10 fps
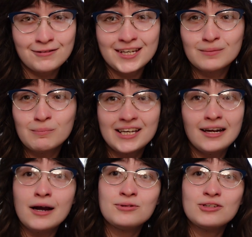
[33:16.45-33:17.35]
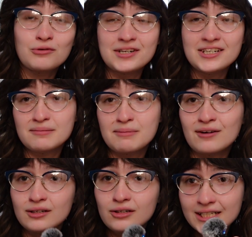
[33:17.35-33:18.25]
He's making up stories
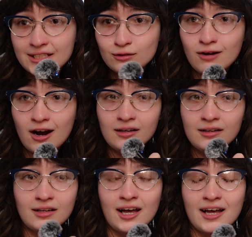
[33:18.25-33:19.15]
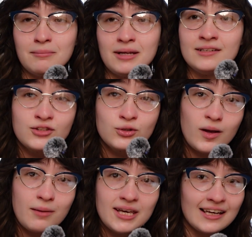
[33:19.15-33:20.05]
about learning to rock climb and
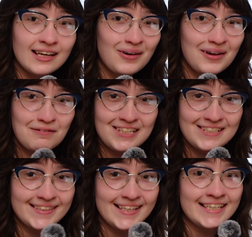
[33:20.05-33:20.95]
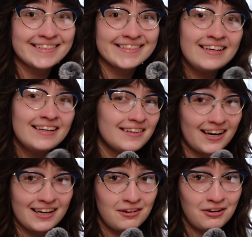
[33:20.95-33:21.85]
swimming and all of these things
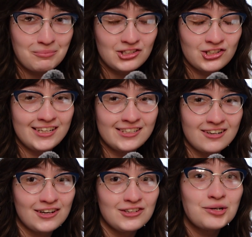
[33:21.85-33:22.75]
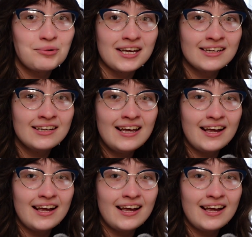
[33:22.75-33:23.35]
that he very much is not doing.